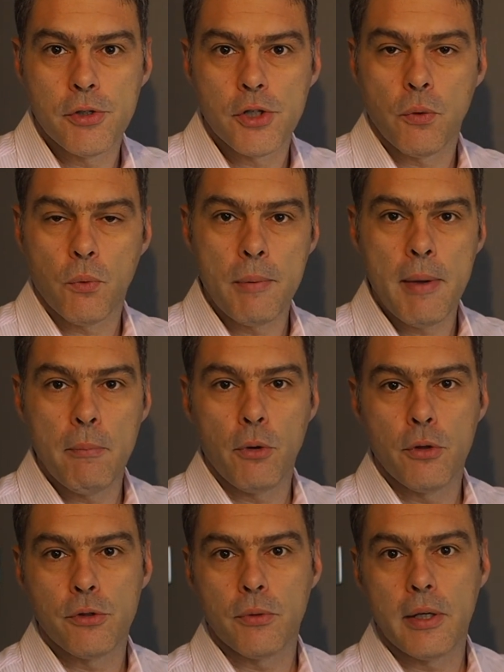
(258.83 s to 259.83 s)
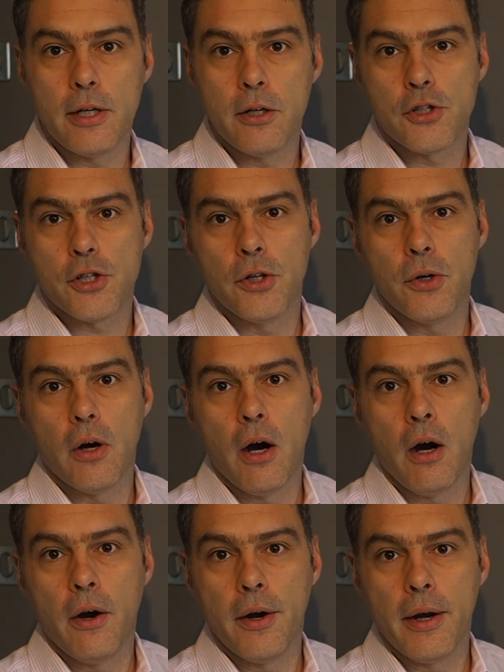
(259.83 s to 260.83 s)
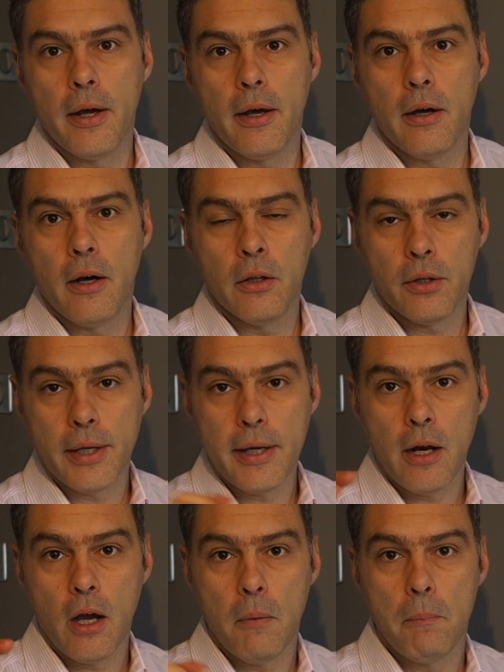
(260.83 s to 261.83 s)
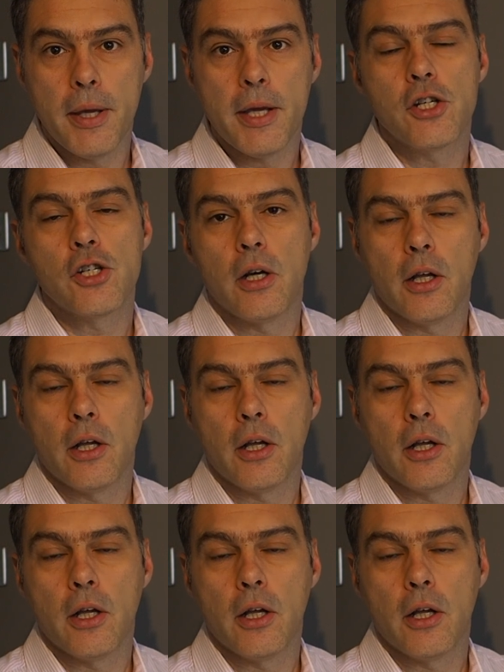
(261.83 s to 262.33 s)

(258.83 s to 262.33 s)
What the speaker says: So remember to let us know on the GitHub page,